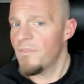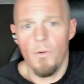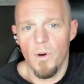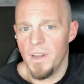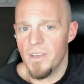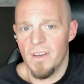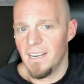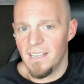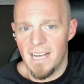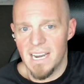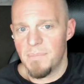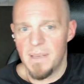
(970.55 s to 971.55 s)
you had a
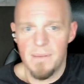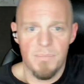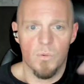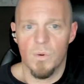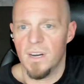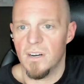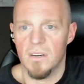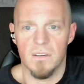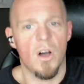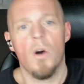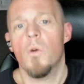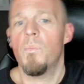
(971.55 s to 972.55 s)
lot of people where,
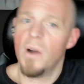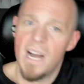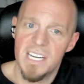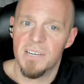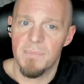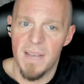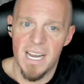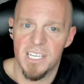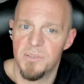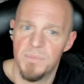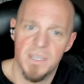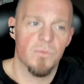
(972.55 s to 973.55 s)
project
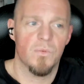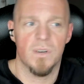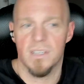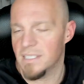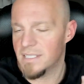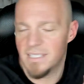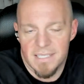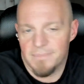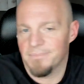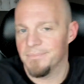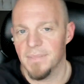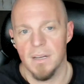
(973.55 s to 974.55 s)
management was
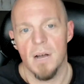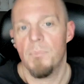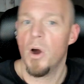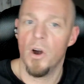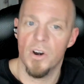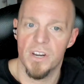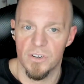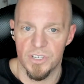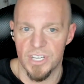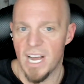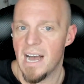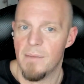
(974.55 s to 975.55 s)
part of your
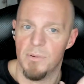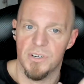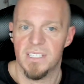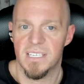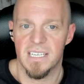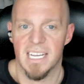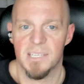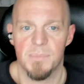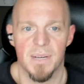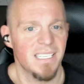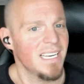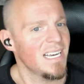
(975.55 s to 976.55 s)
job or just an
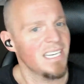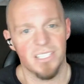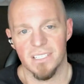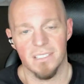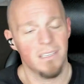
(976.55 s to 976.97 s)
expectation.